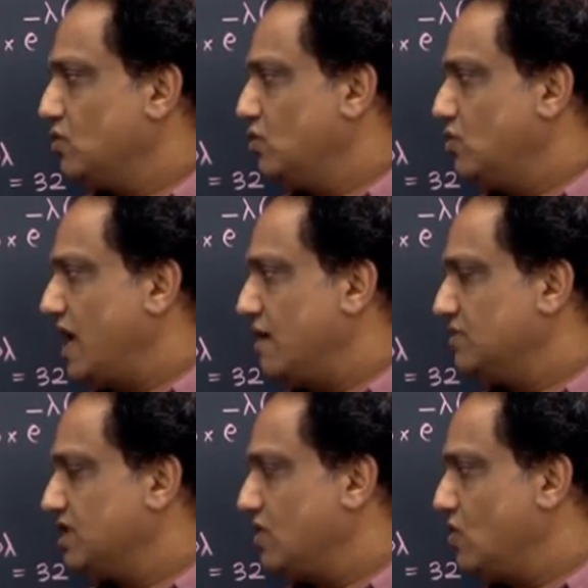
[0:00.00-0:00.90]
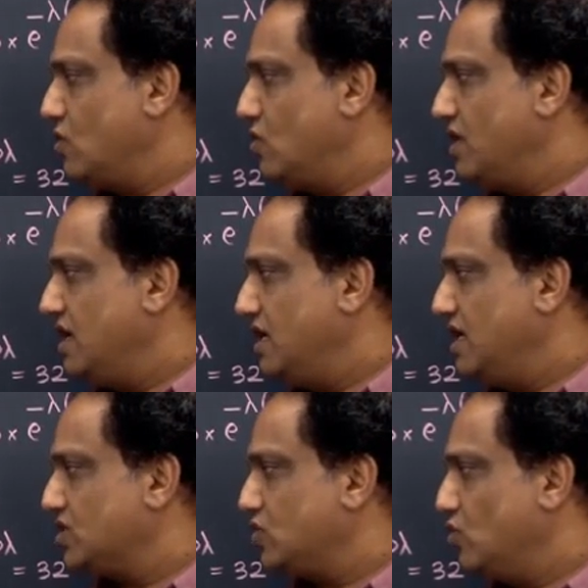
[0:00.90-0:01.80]
to m0 e
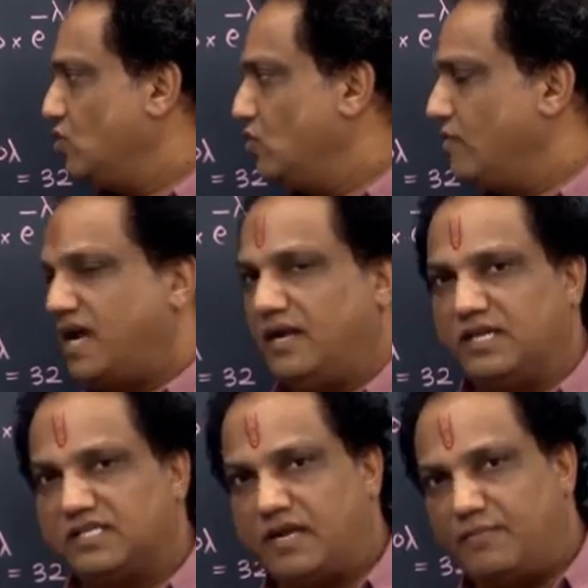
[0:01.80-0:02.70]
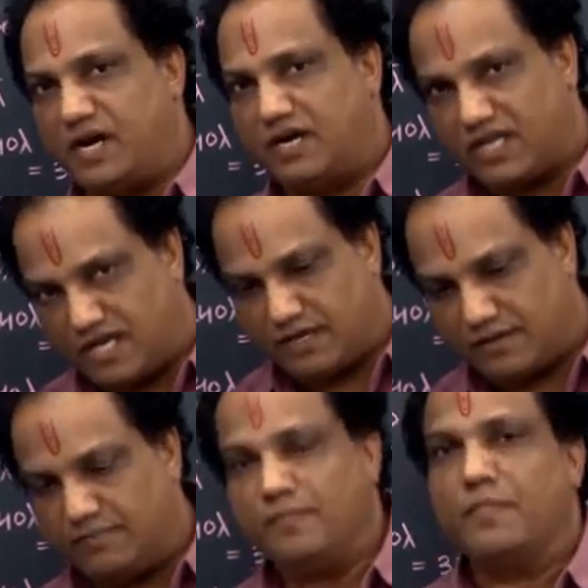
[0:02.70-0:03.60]
raised to minus lambda t.